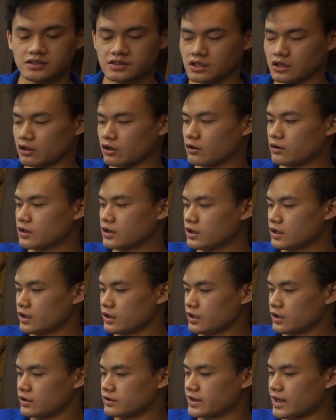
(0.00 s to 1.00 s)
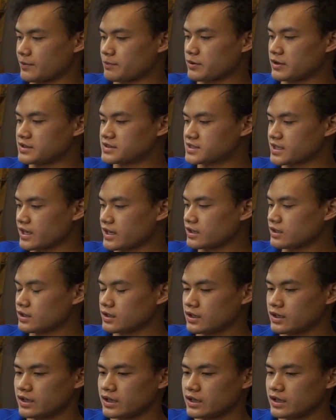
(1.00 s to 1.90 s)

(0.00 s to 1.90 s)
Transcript: So that being said,